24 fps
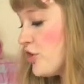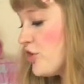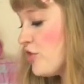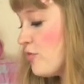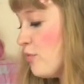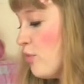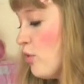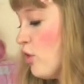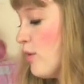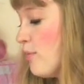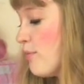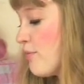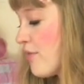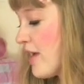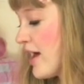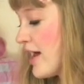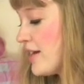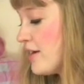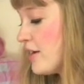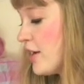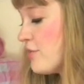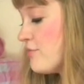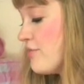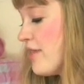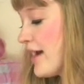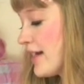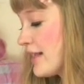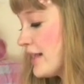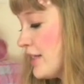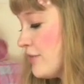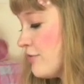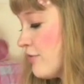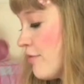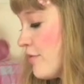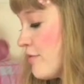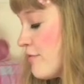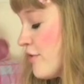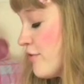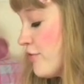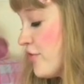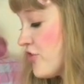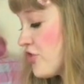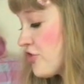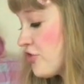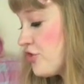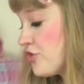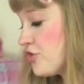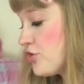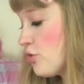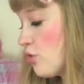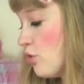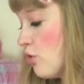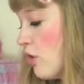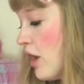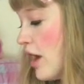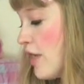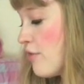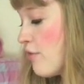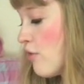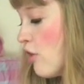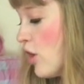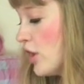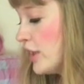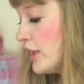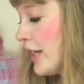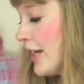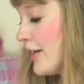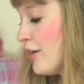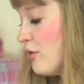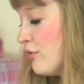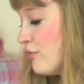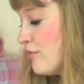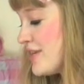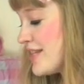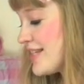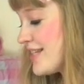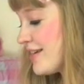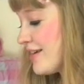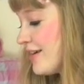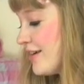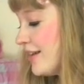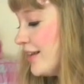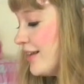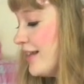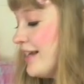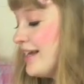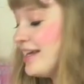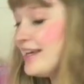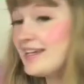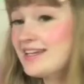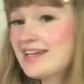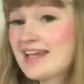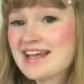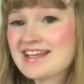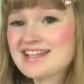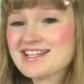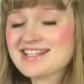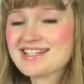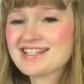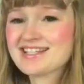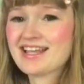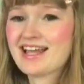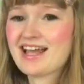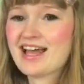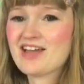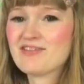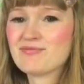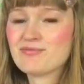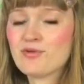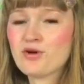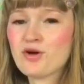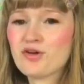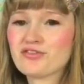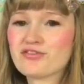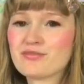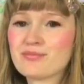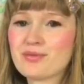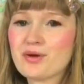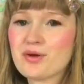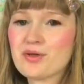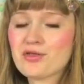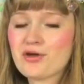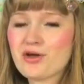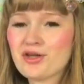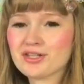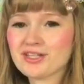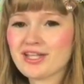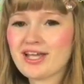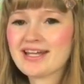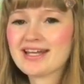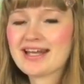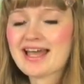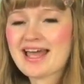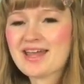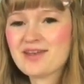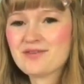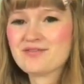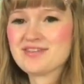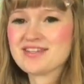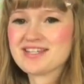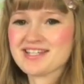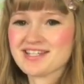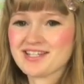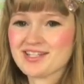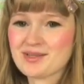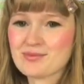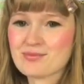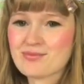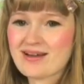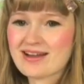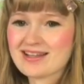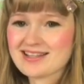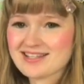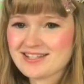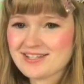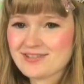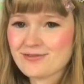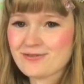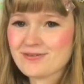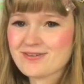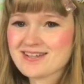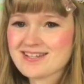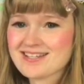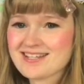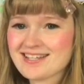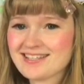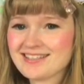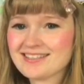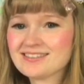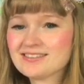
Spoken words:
You've bought brand directly from their official store, either online or physical. Yes, I've bought from both online and physical brand stores.